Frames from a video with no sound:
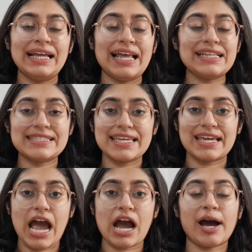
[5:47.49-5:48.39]
Let's
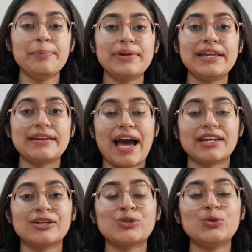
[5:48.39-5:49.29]
say a company
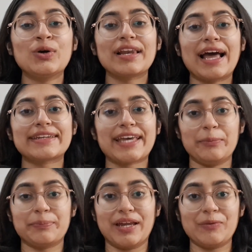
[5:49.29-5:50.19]
ran a Google ad
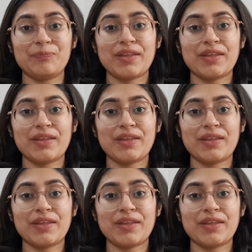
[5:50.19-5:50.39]
campaign,